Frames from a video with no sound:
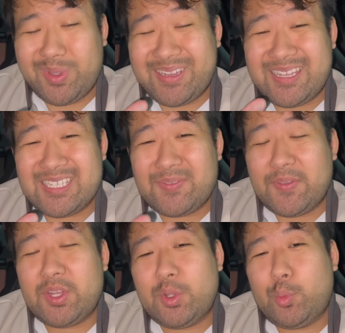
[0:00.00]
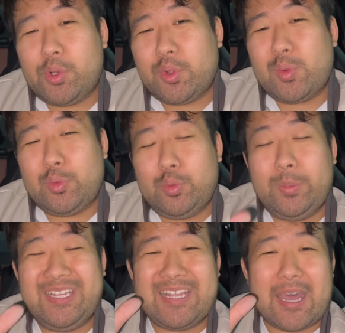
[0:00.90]
in this video, we're going to
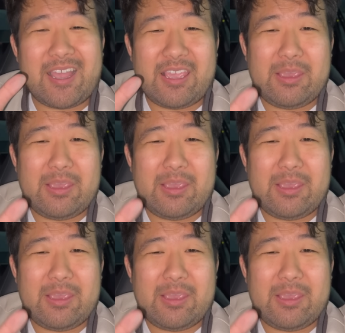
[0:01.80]
be talking